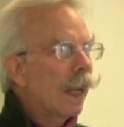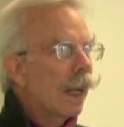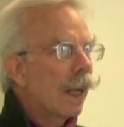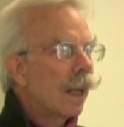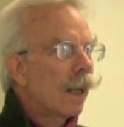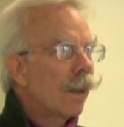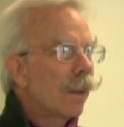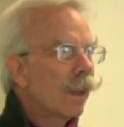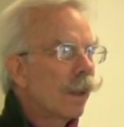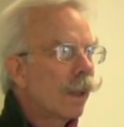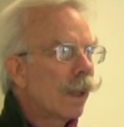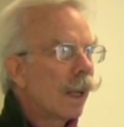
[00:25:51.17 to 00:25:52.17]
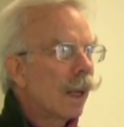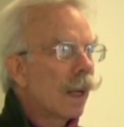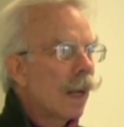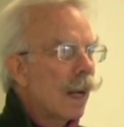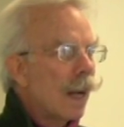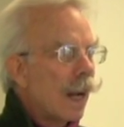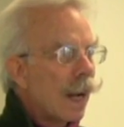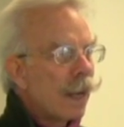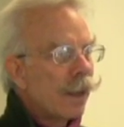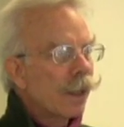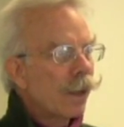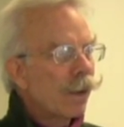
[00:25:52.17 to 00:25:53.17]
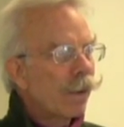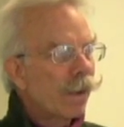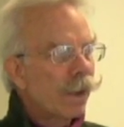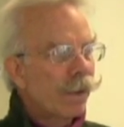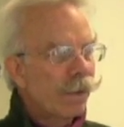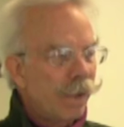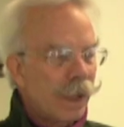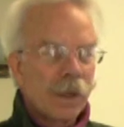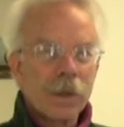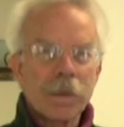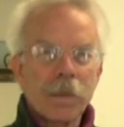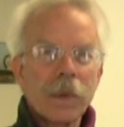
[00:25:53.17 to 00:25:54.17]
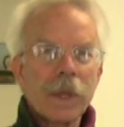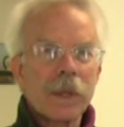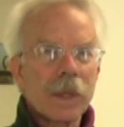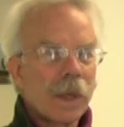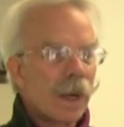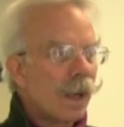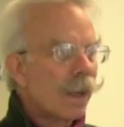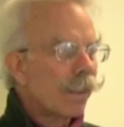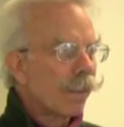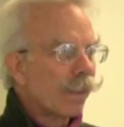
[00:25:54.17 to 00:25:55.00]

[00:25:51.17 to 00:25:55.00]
And I had to go over to finish Morningstar